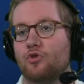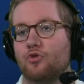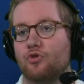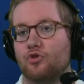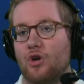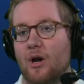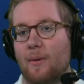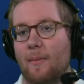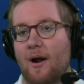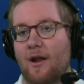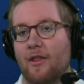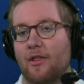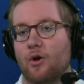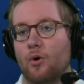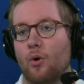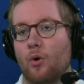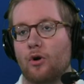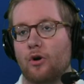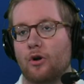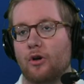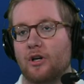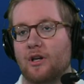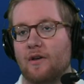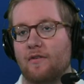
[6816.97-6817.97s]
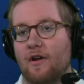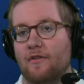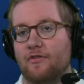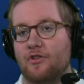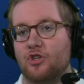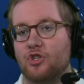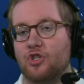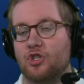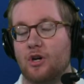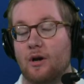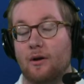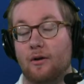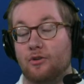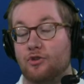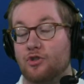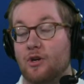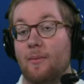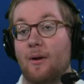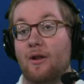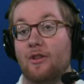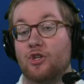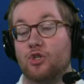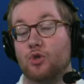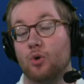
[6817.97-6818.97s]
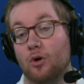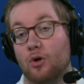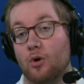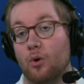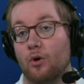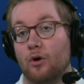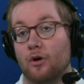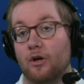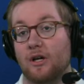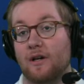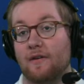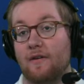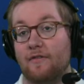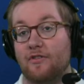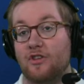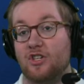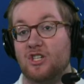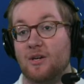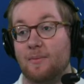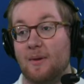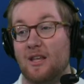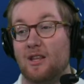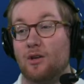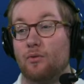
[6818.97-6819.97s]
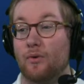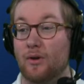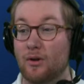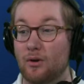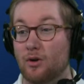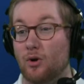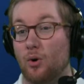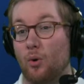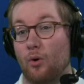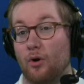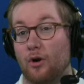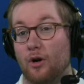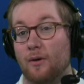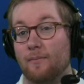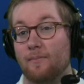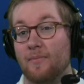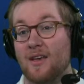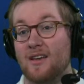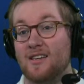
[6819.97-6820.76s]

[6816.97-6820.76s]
Draymond in the corner. He'll give it off to Draymond in the short corner. He'll give it off to Jimmy in the real corner.